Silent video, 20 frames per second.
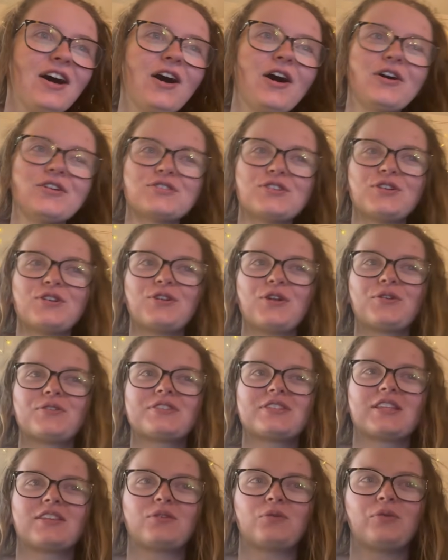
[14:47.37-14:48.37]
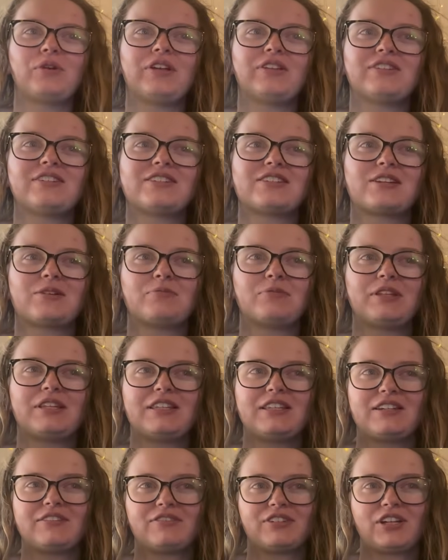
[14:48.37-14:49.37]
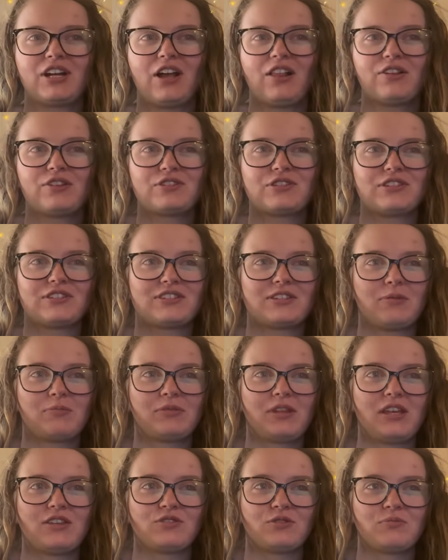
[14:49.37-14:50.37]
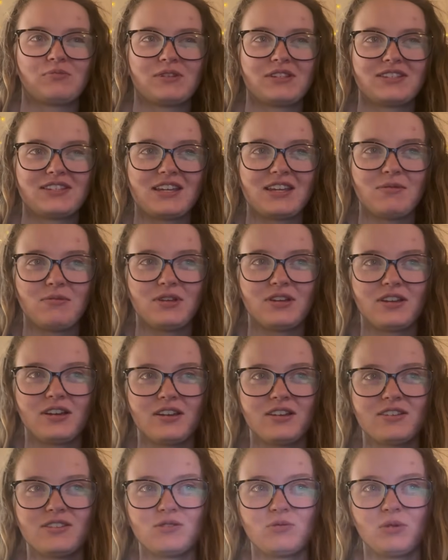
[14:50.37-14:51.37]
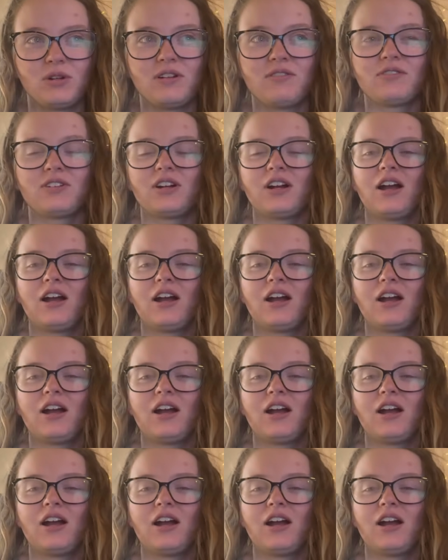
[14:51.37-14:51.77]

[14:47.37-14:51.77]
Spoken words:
Also, you notice that the wheel is completely different colors and some things are missing because whenever